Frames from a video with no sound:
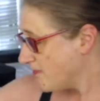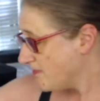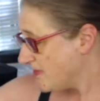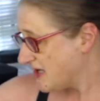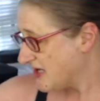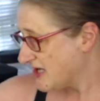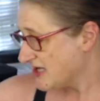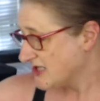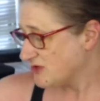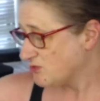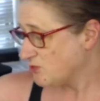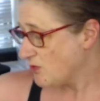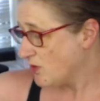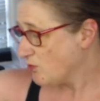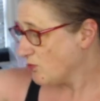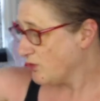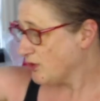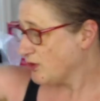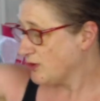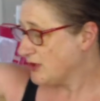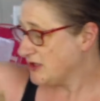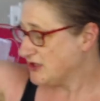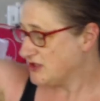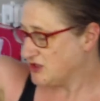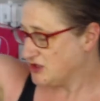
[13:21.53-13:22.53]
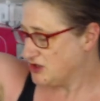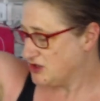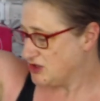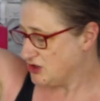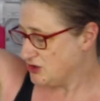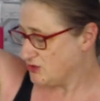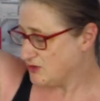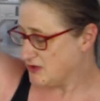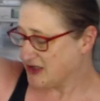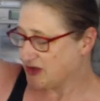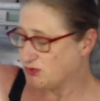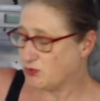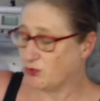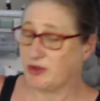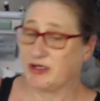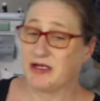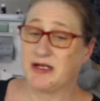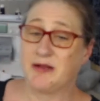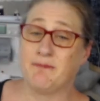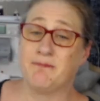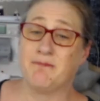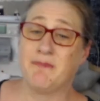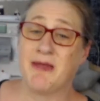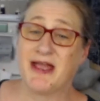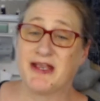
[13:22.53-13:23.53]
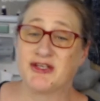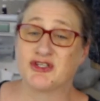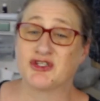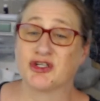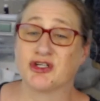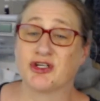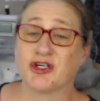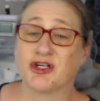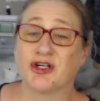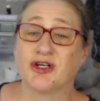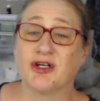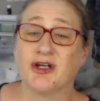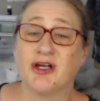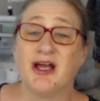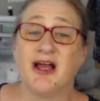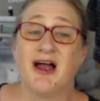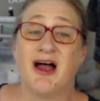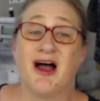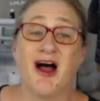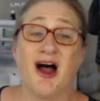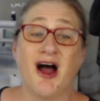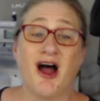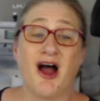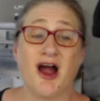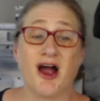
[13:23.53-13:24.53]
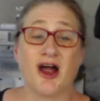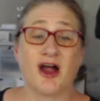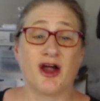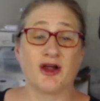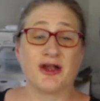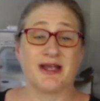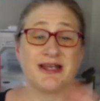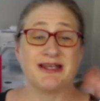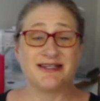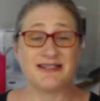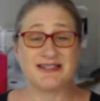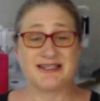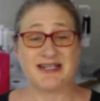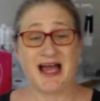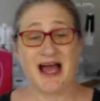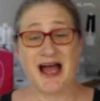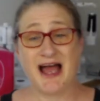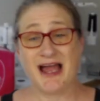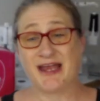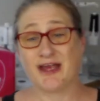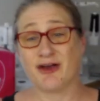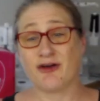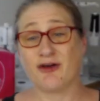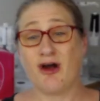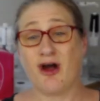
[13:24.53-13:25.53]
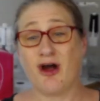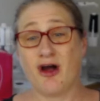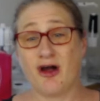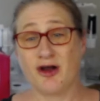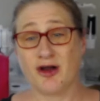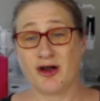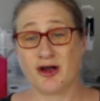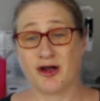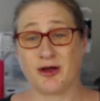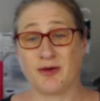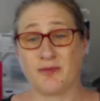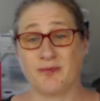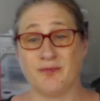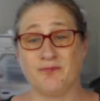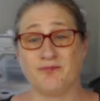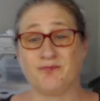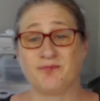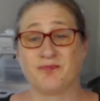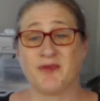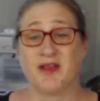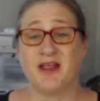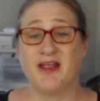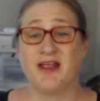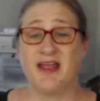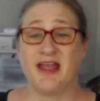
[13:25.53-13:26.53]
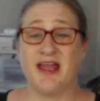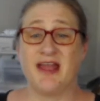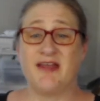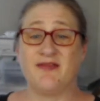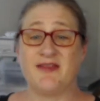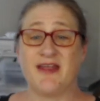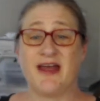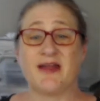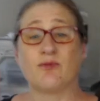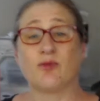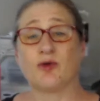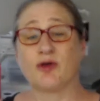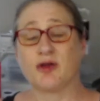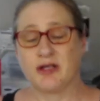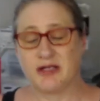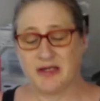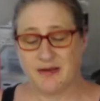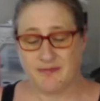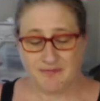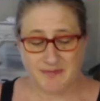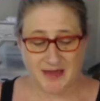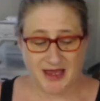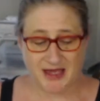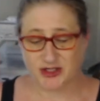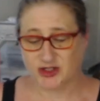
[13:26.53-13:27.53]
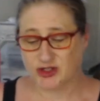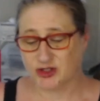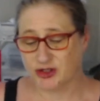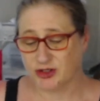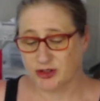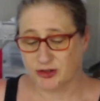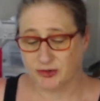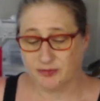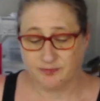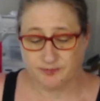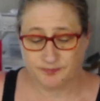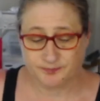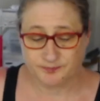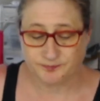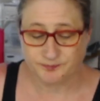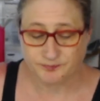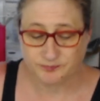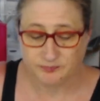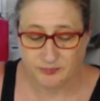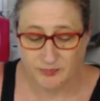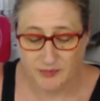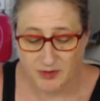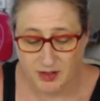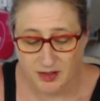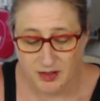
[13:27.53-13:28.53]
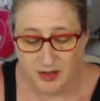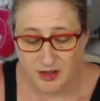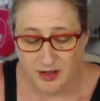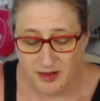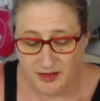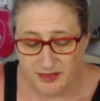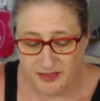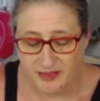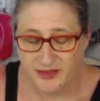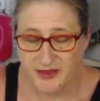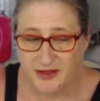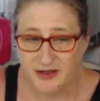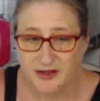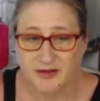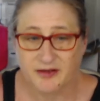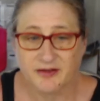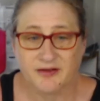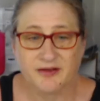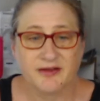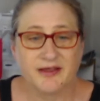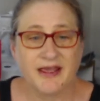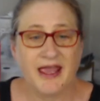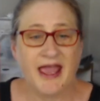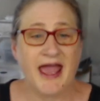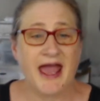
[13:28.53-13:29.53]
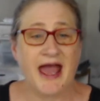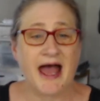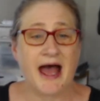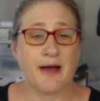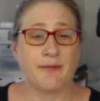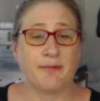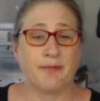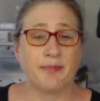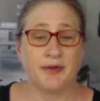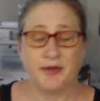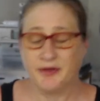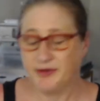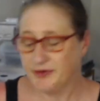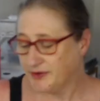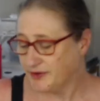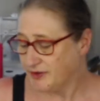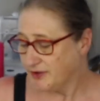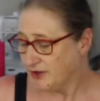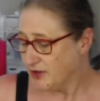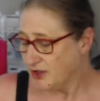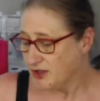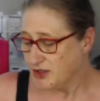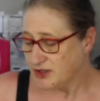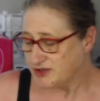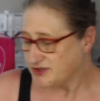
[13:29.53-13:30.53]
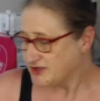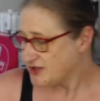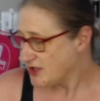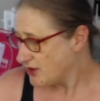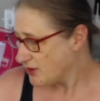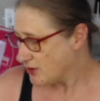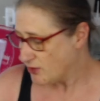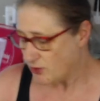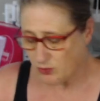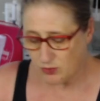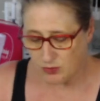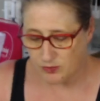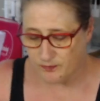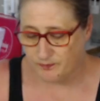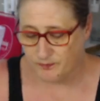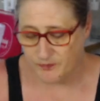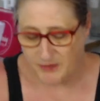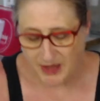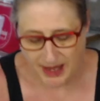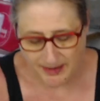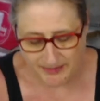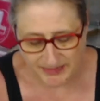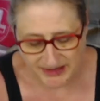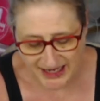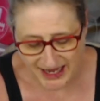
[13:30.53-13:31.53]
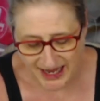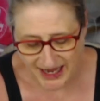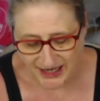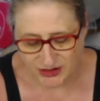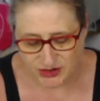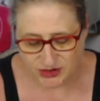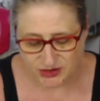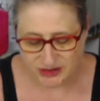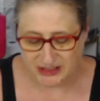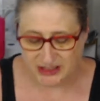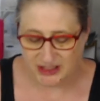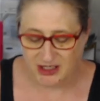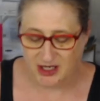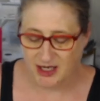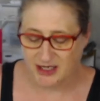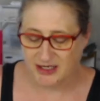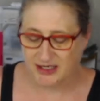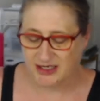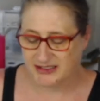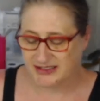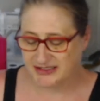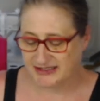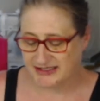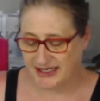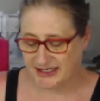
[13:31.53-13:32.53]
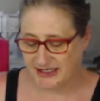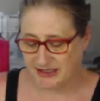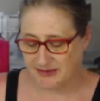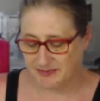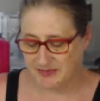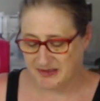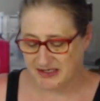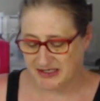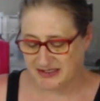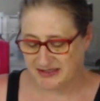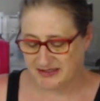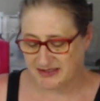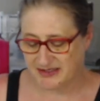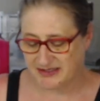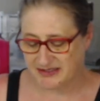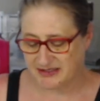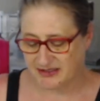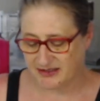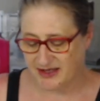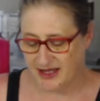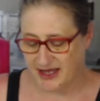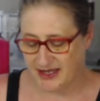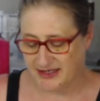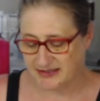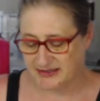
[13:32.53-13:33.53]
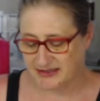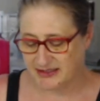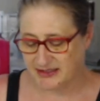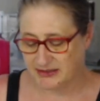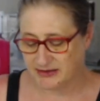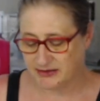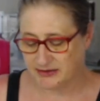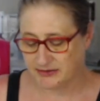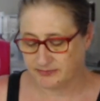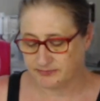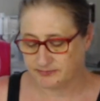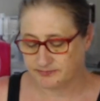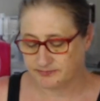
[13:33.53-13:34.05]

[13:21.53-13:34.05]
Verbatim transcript: because what we're going to do is we're gonna measure our entire arm and then we're going to measure the cap. So I'm going to actually cut a second piece of this elastic